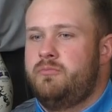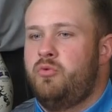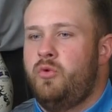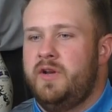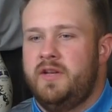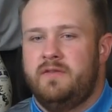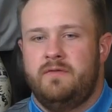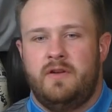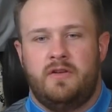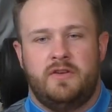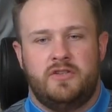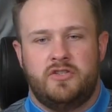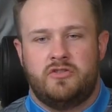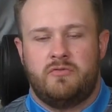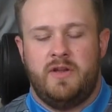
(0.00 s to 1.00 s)
pointed
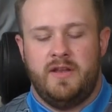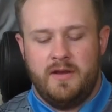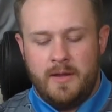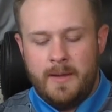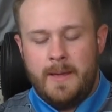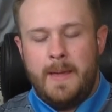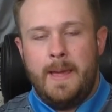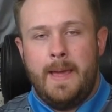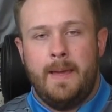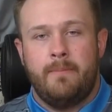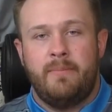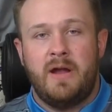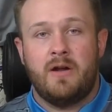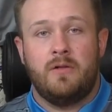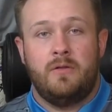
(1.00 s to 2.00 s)
very straight
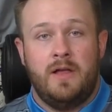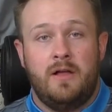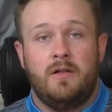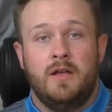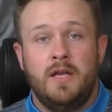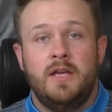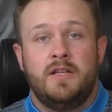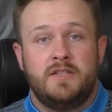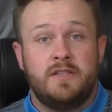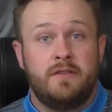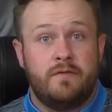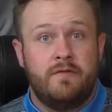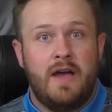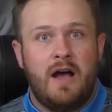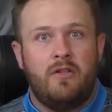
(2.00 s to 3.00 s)
and parallel to
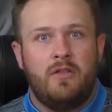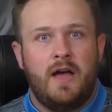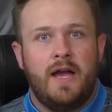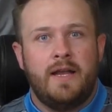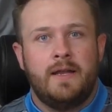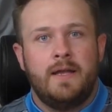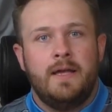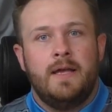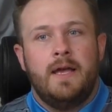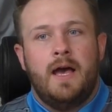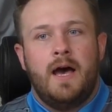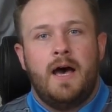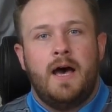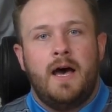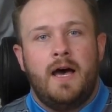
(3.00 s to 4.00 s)
the foul line.
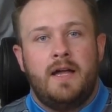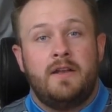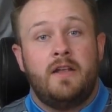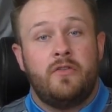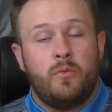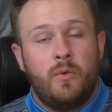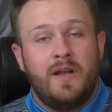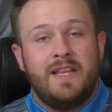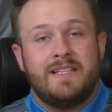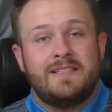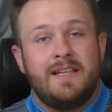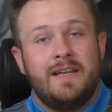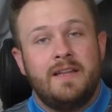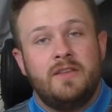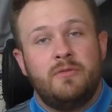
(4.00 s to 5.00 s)
Another one
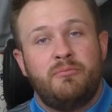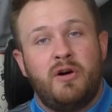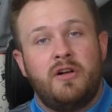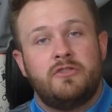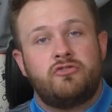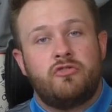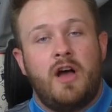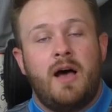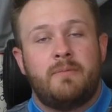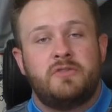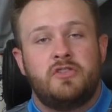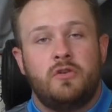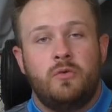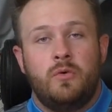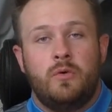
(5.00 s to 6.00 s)
is letting the ball drop.
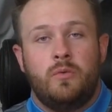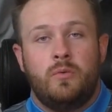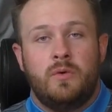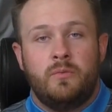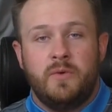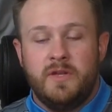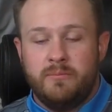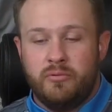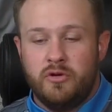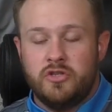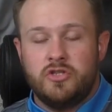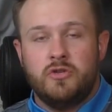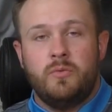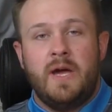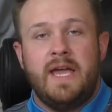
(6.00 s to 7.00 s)
So when we
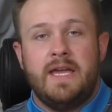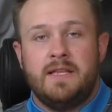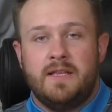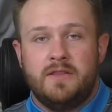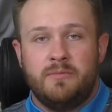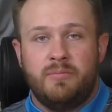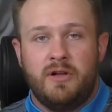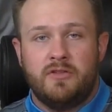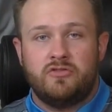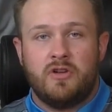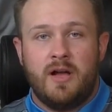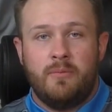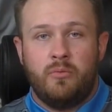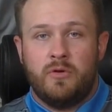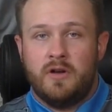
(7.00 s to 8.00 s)
push away and let the ball
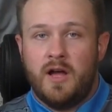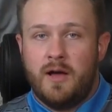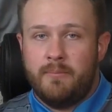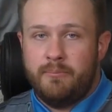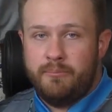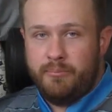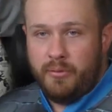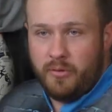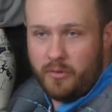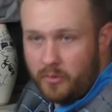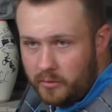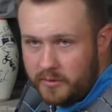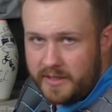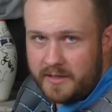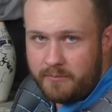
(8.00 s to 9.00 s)
drop, we're not
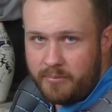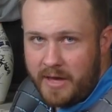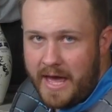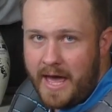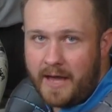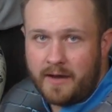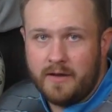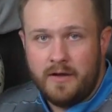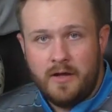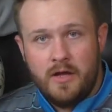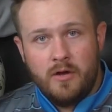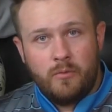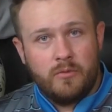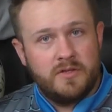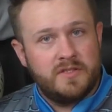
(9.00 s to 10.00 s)
pulling back.
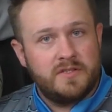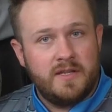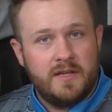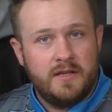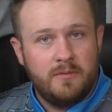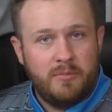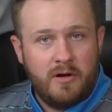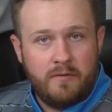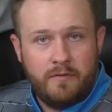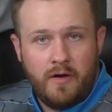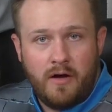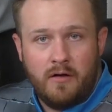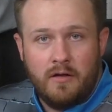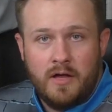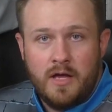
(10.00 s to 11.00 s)
We're just letting the ball
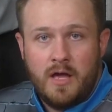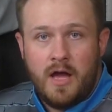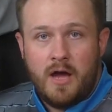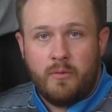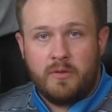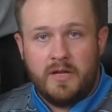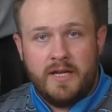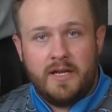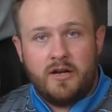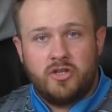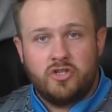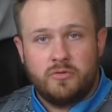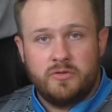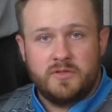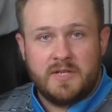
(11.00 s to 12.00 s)
fall. And we're letting our
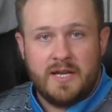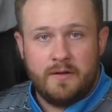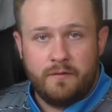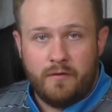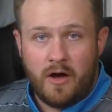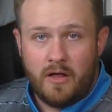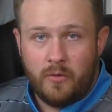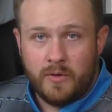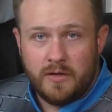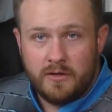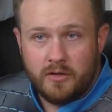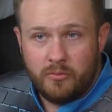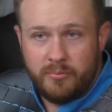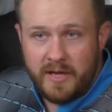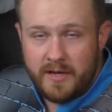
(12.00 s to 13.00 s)
shoulders kind of follow it a
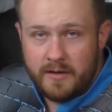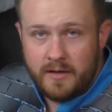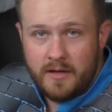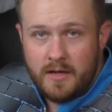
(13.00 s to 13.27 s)
little bit,